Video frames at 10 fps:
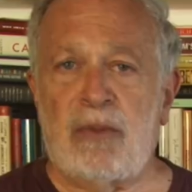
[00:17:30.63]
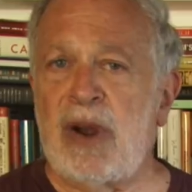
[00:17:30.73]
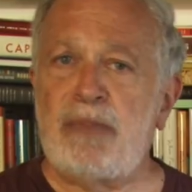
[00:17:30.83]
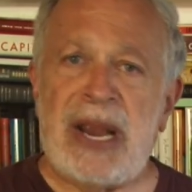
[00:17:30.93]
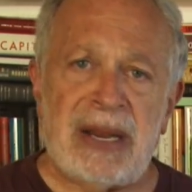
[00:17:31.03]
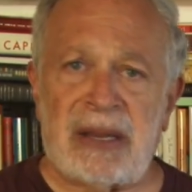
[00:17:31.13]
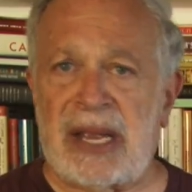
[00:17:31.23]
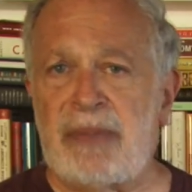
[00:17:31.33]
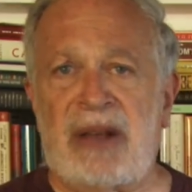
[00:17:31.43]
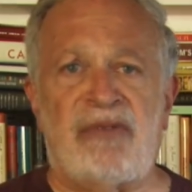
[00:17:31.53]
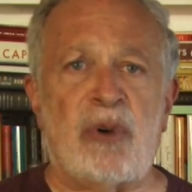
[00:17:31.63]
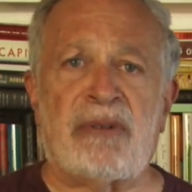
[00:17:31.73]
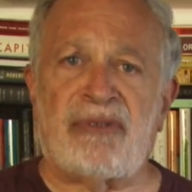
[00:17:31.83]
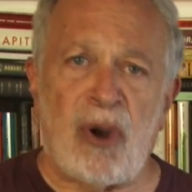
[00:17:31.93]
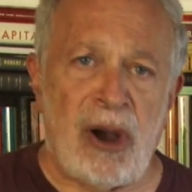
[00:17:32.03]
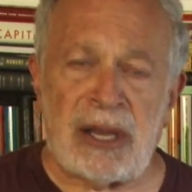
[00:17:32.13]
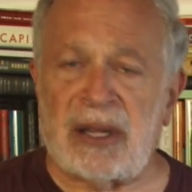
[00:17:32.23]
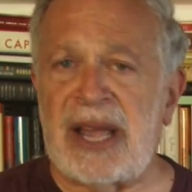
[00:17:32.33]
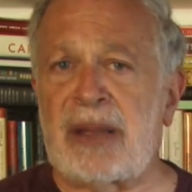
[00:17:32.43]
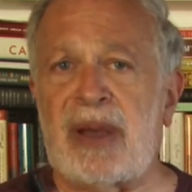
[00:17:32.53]
repeatedly about voter
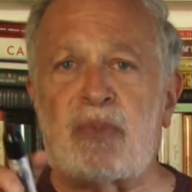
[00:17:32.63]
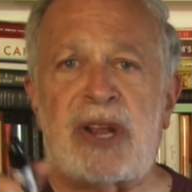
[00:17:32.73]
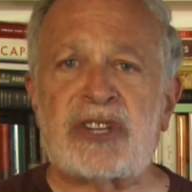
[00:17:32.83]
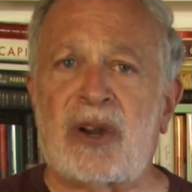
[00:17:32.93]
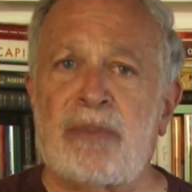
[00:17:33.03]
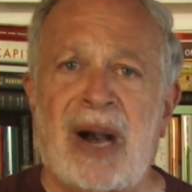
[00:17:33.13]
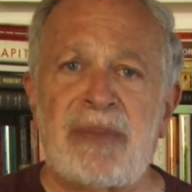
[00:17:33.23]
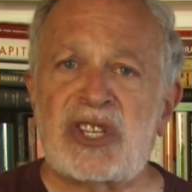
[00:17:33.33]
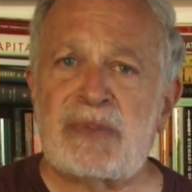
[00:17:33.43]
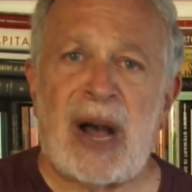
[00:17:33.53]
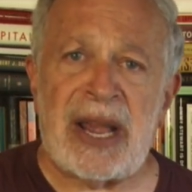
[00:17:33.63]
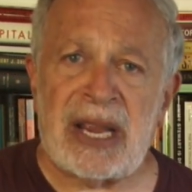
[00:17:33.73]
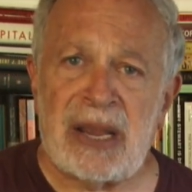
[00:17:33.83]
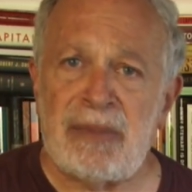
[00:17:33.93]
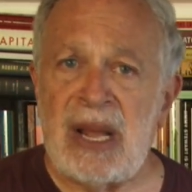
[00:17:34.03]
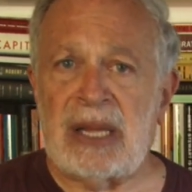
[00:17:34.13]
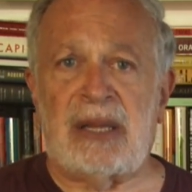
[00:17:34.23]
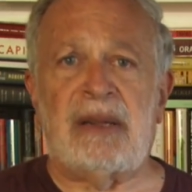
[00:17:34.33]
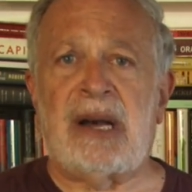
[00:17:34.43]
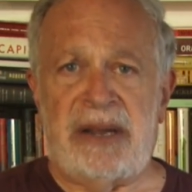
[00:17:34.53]
fraud, lying about President Obama spying
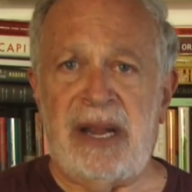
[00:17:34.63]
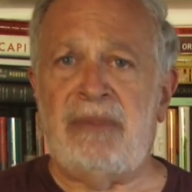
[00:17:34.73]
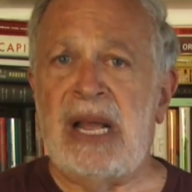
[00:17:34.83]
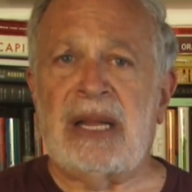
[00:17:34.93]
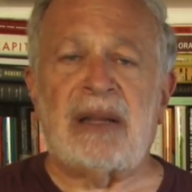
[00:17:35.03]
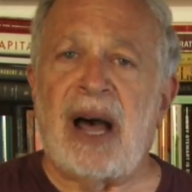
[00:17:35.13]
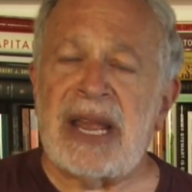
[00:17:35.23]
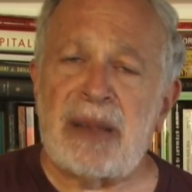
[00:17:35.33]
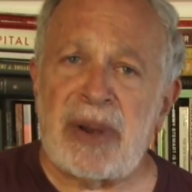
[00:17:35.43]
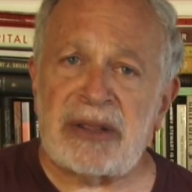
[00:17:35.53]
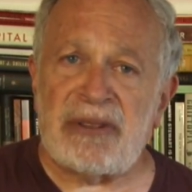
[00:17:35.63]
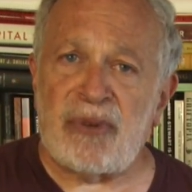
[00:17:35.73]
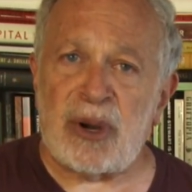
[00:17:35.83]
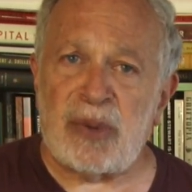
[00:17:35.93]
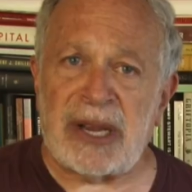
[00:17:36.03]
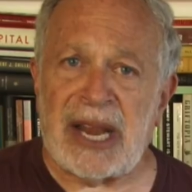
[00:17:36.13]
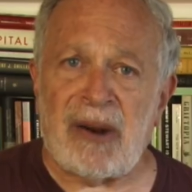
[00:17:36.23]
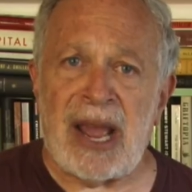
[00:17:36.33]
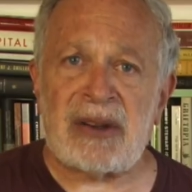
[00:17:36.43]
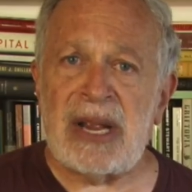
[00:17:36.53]
on him, lying about the Affordable
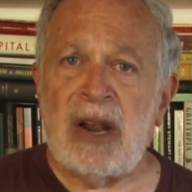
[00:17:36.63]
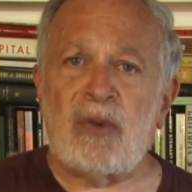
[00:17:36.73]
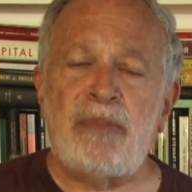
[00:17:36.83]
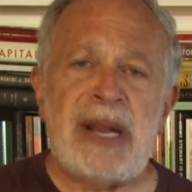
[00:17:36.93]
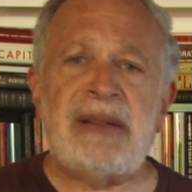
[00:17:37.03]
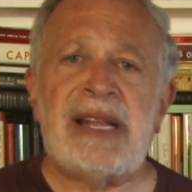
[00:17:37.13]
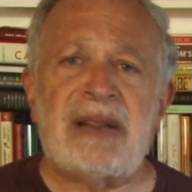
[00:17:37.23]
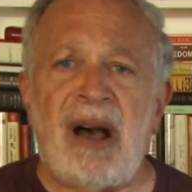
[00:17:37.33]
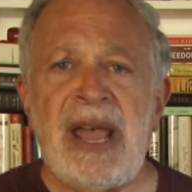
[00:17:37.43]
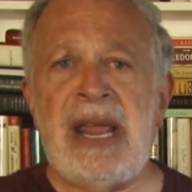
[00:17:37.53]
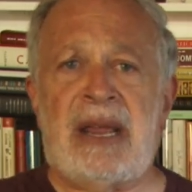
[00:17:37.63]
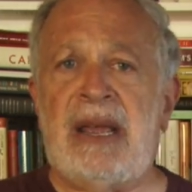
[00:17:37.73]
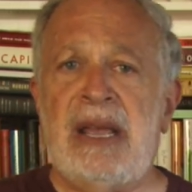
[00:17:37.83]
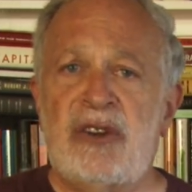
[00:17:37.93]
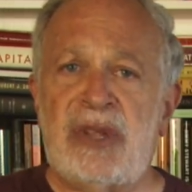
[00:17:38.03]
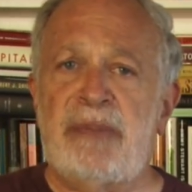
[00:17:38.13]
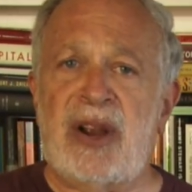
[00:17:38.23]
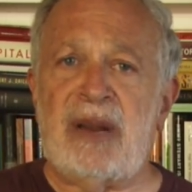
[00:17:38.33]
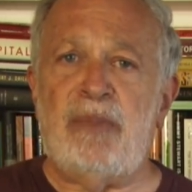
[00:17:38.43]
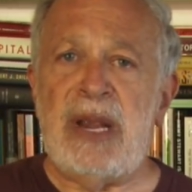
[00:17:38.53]
Care Act, repeatedly lying to the
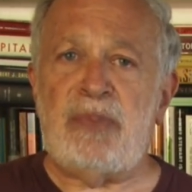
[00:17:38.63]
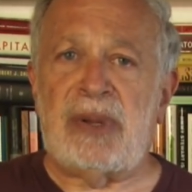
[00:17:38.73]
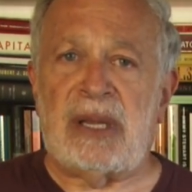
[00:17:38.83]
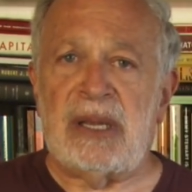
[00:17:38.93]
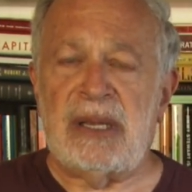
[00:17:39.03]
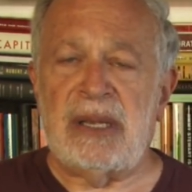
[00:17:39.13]
American people,